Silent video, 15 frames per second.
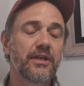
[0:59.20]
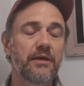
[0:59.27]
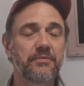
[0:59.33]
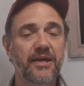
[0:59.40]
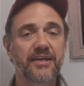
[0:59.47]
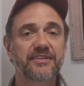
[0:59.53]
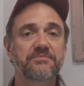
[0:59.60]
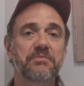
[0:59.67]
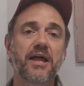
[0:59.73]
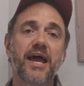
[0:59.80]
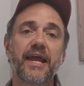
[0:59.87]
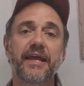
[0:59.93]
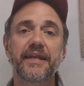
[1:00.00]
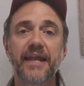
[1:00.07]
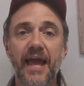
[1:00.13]
let me
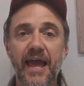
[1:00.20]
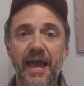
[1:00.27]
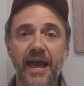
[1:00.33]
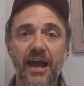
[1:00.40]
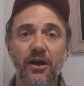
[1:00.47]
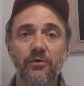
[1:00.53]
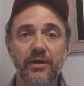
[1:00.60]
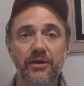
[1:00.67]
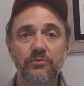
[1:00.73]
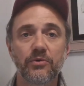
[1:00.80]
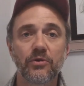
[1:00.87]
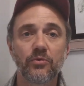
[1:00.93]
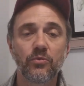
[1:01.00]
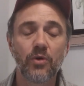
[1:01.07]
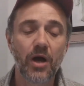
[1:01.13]
explain how it
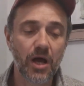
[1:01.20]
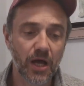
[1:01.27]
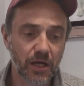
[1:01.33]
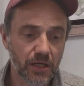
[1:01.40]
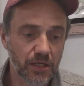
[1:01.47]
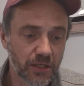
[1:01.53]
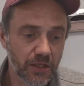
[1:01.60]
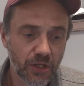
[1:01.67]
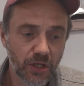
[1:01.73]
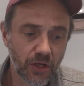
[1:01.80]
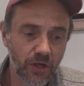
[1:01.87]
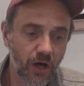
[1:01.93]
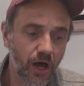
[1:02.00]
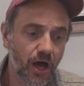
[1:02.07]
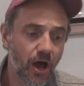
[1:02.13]
will work.
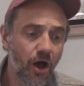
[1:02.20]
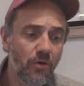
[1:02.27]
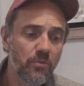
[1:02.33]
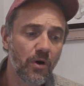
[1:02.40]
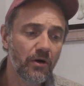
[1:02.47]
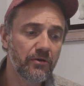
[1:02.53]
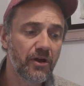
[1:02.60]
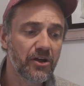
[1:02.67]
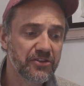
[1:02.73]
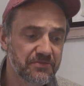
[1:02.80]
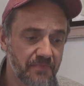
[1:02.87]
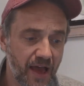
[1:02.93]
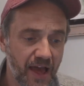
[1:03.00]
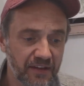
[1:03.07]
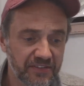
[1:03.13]
Uh, on White
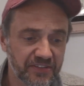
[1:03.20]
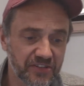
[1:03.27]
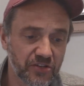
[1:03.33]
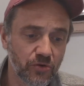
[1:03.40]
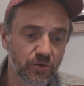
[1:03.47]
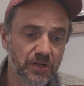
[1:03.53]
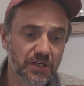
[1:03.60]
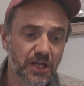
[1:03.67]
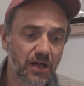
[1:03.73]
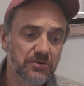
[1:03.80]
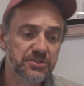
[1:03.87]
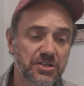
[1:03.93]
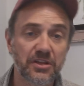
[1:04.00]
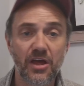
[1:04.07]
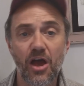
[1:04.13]
Rose Maths, you're going to
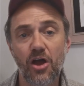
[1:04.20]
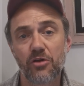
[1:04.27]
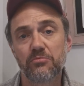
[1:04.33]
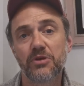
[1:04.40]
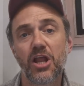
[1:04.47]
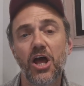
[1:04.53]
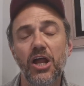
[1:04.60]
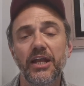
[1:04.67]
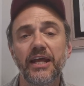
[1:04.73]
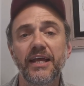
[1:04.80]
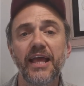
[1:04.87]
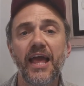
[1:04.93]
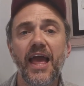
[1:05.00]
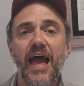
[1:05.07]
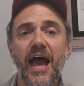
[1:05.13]
to the home
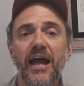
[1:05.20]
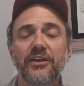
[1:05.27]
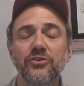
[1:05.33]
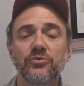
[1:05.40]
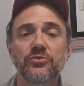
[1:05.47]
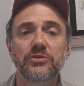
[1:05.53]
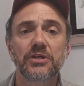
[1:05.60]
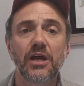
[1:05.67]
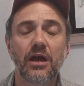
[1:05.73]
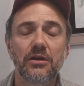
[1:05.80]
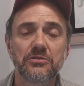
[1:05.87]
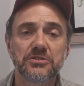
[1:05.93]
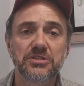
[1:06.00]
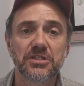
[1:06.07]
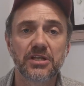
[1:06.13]
learning and you're
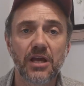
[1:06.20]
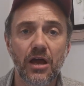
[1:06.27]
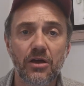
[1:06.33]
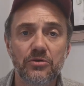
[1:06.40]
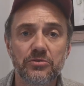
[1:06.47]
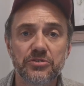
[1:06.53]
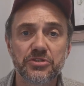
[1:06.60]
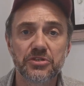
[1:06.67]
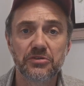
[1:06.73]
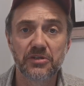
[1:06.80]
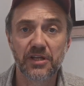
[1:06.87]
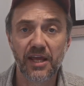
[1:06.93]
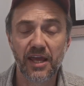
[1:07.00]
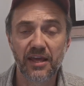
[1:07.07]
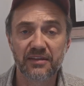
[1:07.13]
going to go to
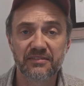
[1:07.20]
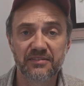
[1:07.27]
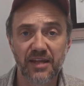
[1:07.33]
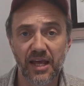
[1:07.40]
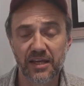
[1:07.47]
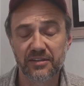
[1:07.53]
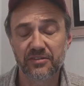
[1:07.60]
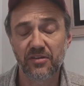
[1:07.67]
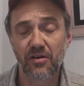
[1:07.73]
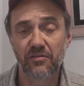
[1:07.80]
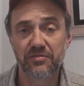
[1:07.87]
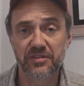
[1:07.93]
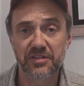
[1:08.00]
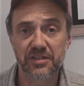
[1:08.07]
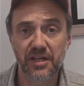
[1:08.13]
year six,
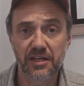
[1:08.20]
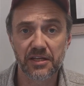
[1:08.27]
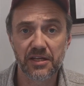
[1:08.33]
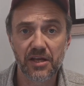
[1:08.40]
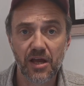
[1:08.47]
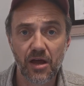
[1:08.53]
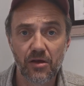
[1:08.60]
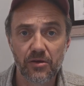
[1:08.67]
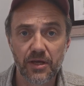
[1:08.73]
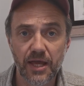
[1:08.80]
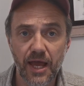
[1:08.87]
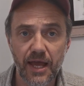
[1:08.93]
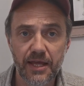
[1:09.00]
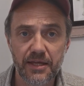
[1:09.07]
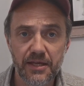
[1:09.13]
obviously.
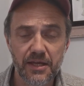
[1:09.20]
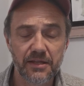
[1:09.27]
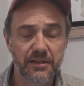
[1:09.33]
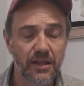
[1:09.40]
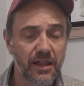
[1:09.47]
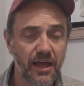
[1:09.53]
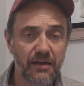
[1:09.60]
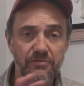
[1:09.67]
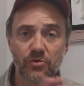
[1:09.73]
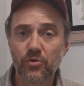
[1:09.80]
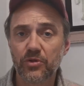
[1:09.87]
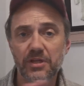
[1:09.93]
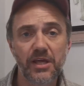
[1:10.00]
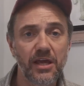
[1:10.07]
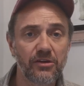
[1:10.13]
Okay, they'll have
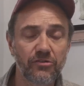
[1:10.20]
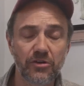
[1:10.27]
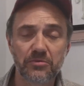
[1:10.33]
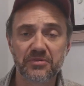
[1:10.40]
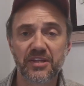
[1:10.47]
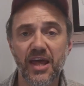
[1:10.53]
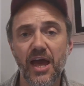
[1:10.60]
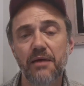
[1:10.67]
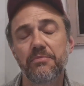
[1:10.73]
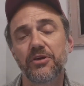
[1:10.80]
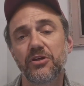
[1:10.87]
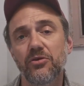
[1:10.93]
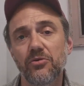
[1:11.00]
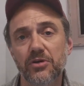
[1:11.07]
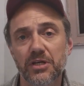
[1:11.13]
all the year groups there,
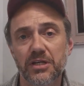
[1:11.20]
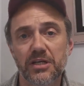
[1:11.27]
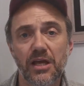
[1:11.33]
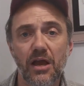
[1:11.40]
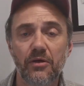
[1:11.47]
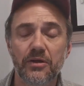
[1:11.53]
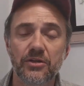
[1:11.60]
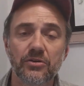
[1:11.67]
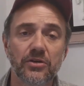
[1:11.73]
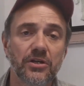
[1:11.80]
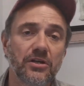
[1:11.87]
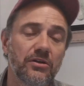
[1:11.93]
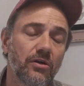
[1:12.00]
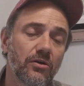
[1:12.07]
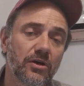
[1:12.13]
but you're going to go and you're
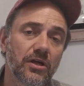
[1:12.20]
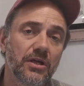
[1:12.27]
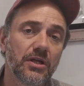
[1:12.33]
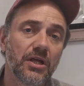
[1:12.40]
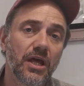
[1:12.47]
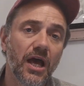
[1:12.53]
going to log,